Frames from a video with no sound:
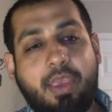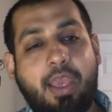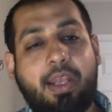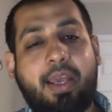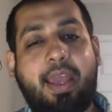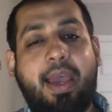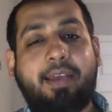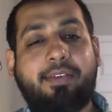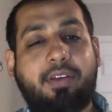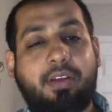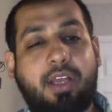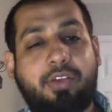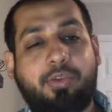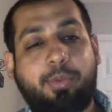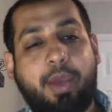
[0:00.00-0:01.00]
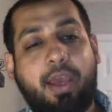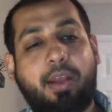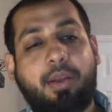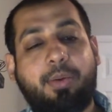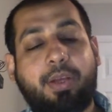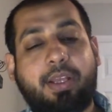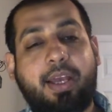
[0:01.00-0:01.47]
And I ask Allah
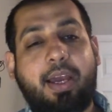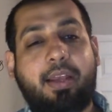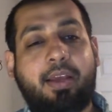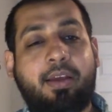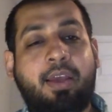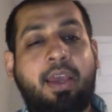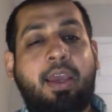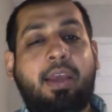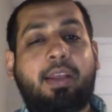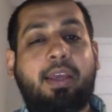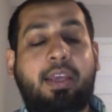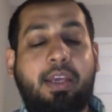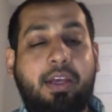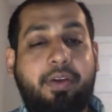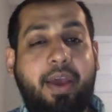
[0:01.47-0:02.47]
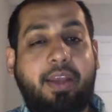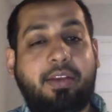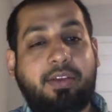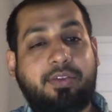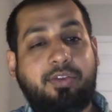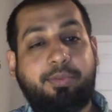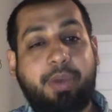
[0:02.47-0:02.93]
subhanahu wa ta'ala that He grant
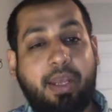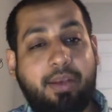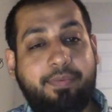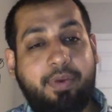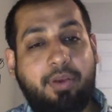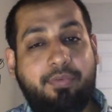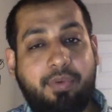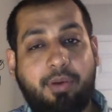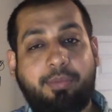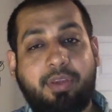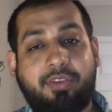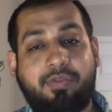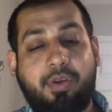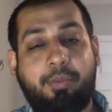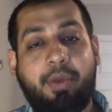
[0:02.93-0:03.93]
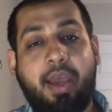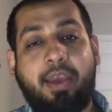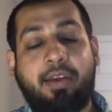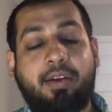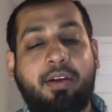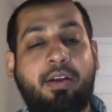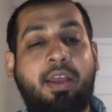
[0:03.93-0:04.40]
us to benefit from this
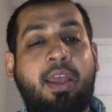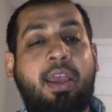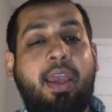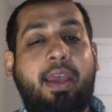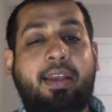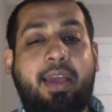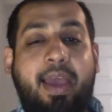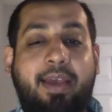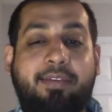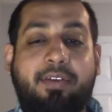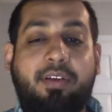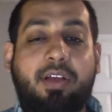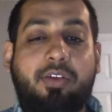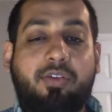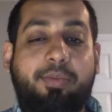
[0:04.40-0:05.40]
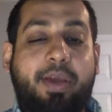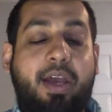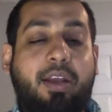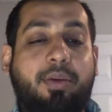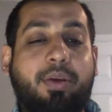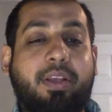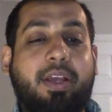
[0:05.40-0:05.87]
reminder. And I ask Allah
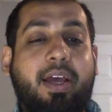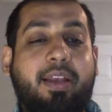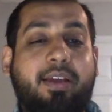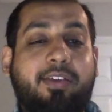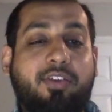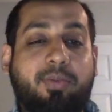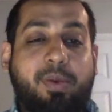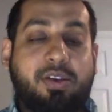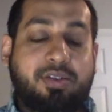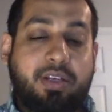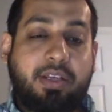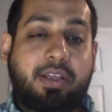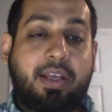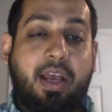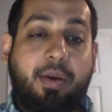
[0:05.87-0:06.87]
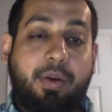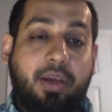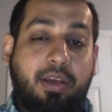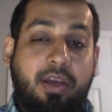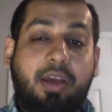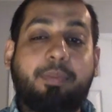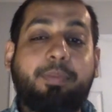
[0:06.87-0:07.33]
subhanahu wa ta'ala especially that our
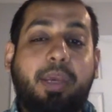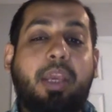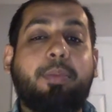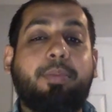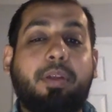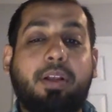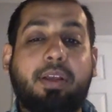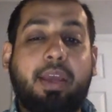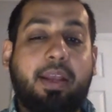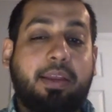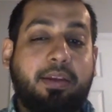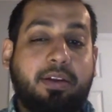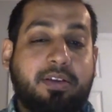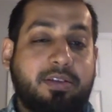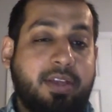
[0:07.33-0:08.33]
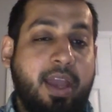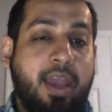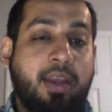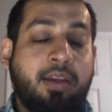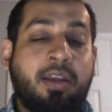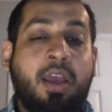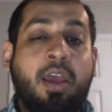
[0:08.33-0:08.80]
young people can
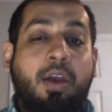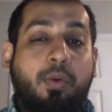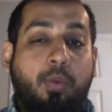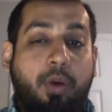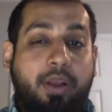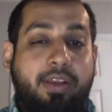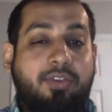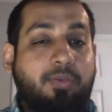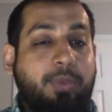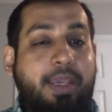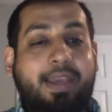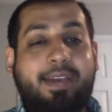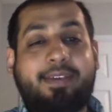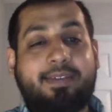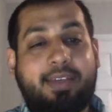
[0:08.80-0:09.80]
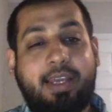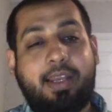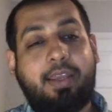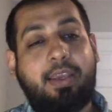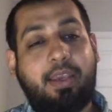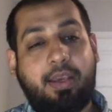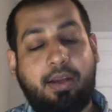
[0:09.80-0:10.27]
understand what is being
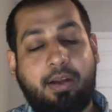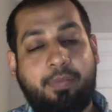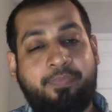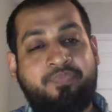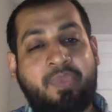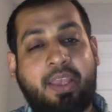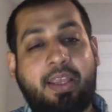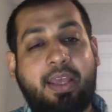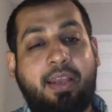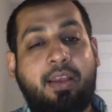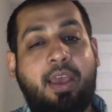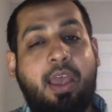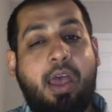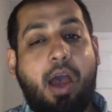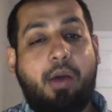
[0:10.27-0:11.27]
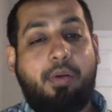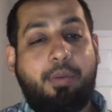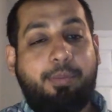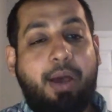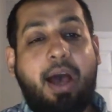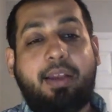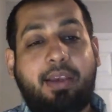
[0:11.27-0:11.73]
said here. That our
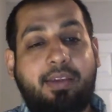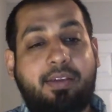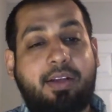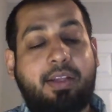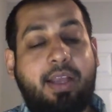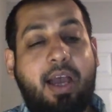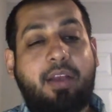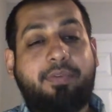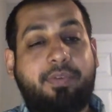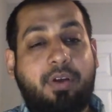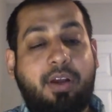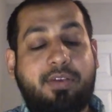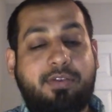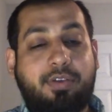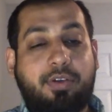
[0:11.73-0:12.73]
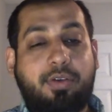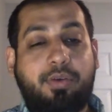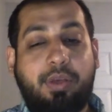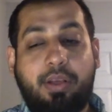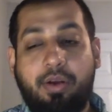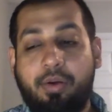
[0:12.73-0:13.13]
bodies are not for us to do.